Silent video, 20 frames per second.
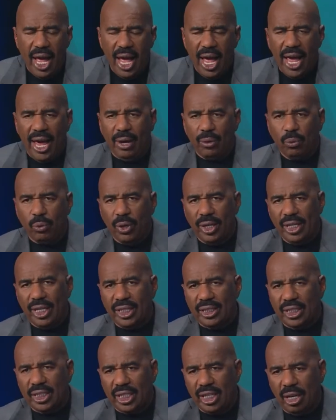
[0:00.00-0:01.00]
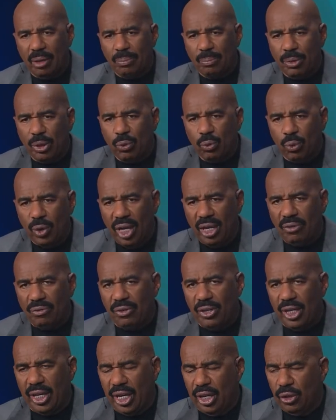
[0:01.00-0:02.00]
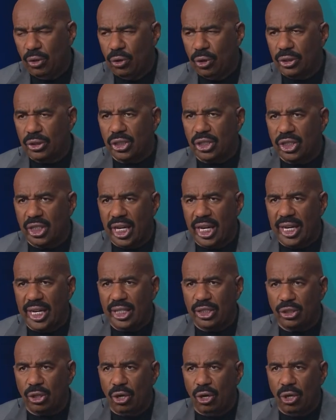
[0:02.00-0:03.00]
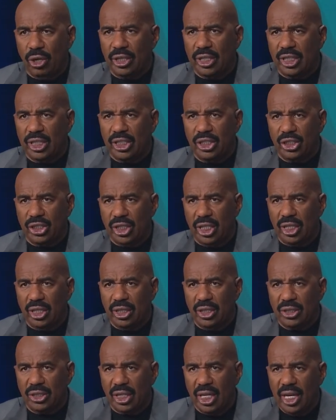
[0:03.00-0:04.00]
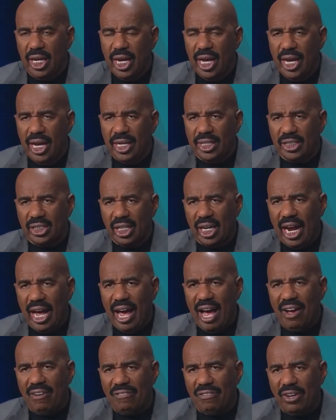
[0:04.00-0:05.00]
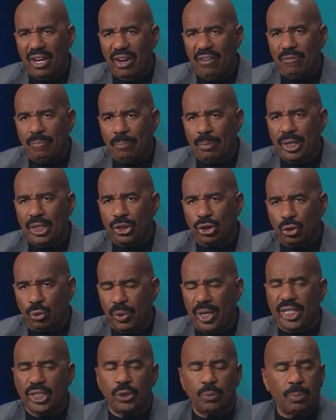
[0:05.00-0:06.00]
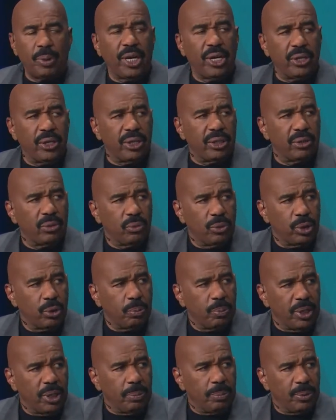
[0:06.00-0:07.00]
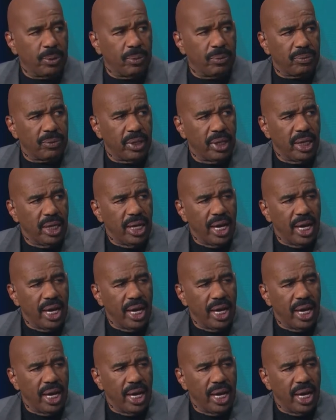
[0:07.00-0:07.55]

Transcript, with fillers: And what has kept me relevant and on stage all of these years is that I have been transparent with people. Yeah.